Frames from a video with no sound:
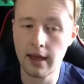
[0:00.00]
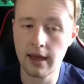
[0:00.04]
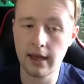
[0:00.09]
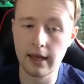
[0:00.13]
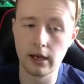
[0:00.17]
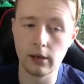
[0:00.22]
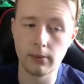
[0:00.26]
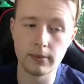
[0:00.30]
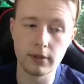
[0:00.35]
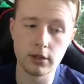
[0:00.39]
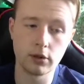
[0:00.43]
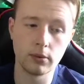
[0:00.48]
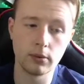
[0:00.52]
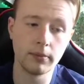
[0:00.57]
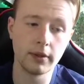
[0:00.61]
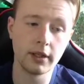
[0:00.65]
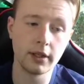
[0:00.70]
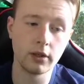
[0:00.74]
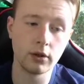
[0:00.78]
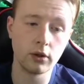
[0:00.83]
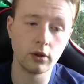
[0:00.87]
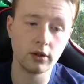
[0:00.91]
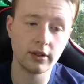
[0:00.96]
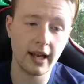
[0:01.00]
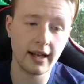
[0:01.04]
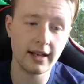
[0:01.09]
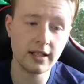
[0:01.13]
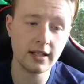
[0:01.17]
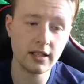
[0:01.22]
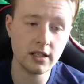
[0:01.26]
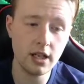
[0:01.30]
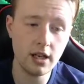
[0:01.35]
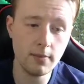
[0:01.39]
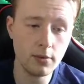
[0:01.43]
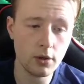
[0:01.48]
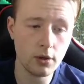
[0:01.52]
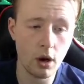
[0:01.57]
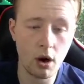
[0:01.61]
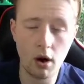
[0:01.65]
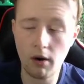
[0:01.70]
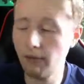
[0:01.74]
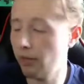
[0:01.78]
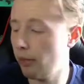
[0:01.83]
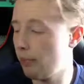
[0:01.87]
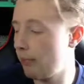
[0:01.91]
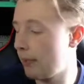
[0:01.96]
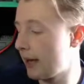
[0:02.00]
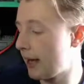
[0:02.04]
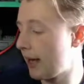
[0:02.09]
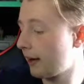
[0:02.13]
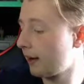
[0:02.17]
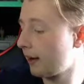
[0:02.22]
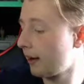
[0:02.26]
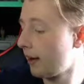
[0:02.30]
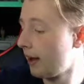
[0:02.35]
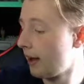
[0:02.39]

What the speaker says: it'll be something good. And in terms of the pick,